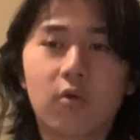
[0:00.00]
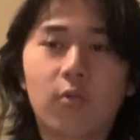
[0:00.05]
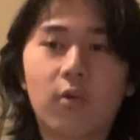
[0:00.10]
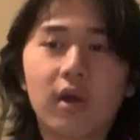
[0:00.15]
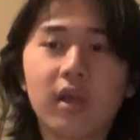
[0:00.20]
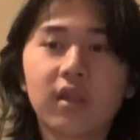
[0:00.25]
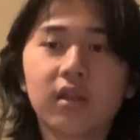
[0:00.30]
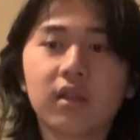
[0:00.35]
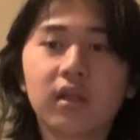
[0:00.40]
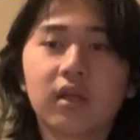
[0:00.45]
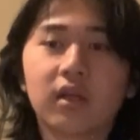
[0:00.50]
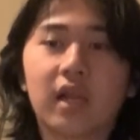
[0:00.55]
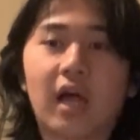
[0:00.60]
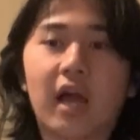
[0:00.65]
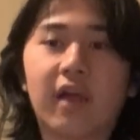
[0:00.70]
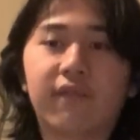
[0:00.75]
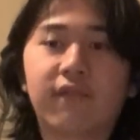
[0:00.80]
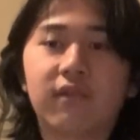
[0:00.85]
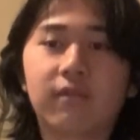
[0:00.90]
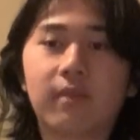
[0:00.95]
What is the
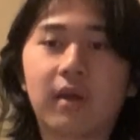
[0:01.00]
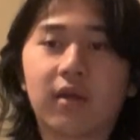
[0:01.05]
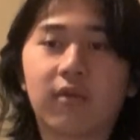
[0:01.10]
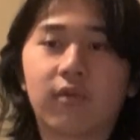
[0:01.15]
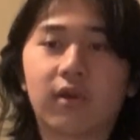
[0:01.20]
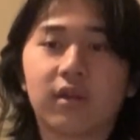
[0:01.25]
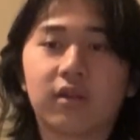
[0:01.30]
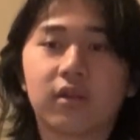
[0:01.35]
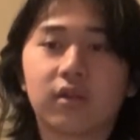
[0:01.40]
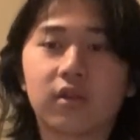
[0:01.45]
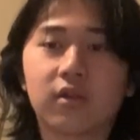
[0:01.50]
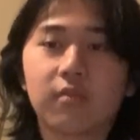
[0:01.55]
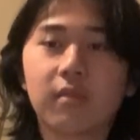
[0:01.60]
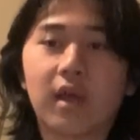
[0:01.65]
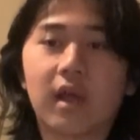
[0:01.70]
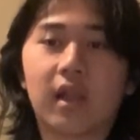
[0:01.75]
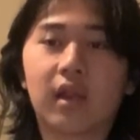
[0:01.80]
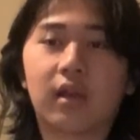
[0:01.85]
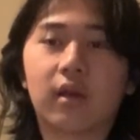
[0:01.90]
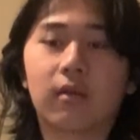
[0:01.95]
live feedback grading system
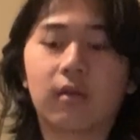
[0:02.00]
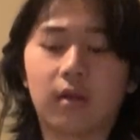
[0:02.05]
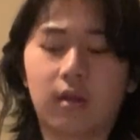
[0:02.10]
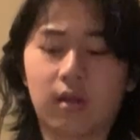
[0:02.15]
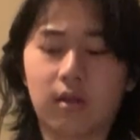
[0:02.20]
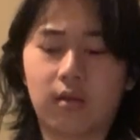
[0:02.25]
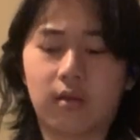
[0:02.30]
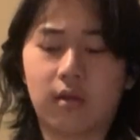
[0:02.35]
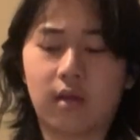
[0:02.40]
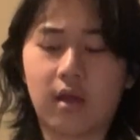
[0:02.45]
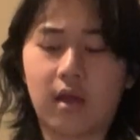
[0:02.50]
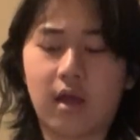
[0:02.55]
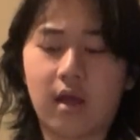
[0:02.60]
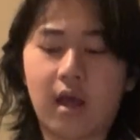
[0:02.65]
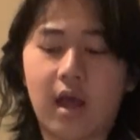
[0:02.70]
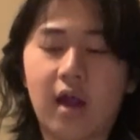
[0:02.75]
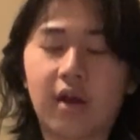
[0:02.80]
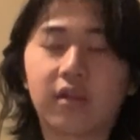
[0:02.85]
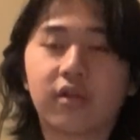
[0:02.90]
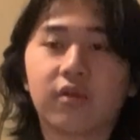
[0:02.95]
and
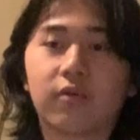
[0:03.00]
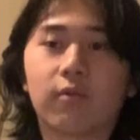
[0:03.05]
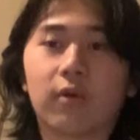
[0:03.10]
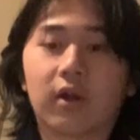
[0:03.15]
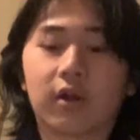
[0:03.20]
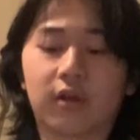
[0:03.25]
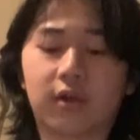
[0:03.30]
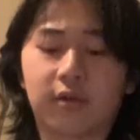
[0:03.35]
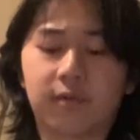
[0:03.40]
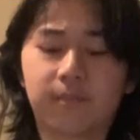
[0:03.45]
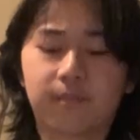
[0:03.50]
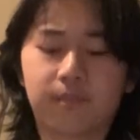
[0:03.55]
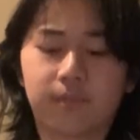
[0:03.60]
how does it work?